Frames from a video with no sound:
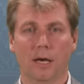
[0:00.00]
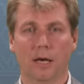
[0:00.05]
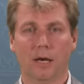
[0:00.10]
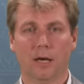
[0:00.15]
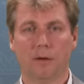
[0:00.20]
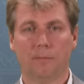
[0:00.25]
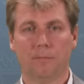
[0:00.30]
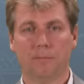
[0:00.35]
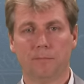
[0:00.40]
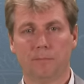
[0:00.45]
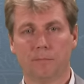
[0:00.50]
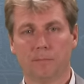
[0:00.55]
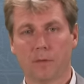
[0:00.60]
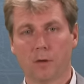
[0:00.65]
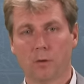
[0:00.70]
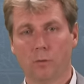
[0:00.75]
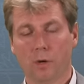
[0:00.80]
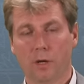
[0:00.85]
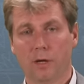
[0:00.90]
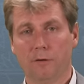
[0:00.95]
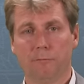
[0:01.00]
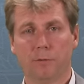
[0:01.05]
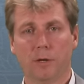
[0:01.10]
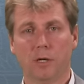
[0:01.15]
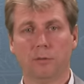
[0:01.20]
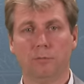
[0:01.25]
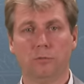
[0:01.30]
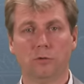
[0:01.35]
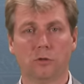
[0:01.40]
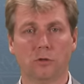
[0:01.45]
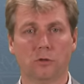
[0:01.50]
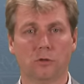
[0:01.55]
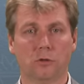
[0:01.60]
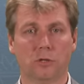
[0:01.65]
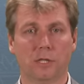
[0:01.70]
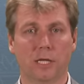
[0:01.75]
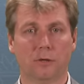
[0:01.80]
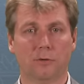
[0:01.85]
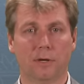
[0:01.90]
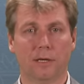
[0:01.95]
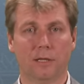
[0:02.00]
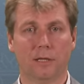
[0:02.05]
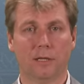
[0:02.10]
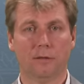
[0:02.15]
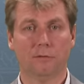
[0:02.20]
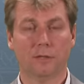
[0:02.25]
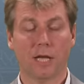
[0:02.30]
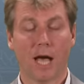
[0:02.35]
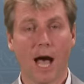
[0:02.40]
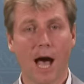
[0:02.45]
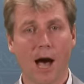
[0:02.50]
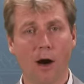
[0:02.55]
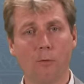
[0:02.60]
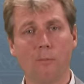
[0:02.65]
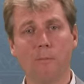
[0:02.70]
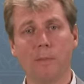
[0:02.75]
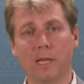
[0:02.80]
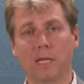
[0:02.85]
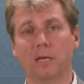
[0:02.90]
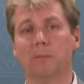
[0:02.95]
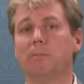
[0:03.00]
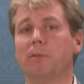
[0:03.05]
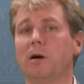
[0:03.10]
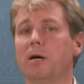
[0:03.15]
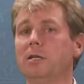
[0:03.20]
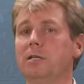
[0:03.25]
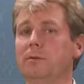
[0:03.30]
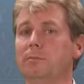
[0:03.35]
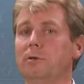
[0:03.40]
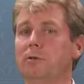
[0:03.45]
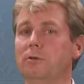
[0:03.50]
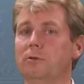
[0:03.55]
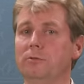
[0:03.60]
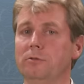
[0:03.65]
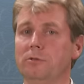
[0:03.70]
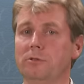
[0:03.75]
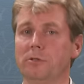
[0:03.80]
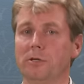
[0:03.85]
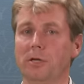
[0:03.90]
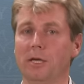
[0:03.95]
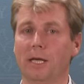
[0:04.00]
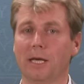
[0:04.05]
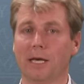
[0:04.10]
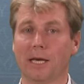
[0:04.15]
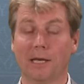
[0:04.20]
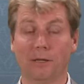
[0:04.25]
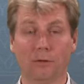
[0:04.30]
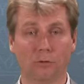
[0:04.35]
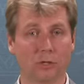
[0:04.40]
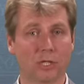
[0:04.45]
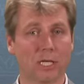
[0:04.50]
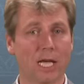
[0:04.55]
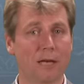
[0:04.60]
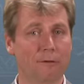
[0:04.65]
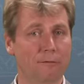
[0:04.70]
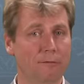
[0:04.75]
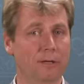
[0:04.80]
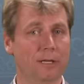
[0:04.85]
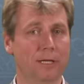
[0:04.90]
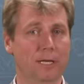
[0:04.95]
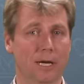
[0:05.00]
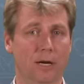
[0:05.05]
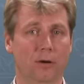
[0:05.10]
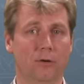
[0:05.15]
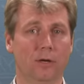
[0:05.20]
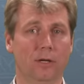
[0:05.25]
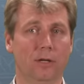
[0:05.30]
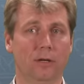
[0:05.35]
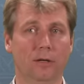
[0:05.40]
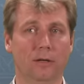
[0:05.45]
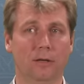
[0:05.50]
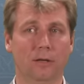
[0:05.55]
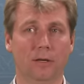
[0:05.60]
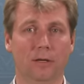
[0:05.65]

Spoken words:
Well, if party balloons also generate lift, how many party balloons can you safely carry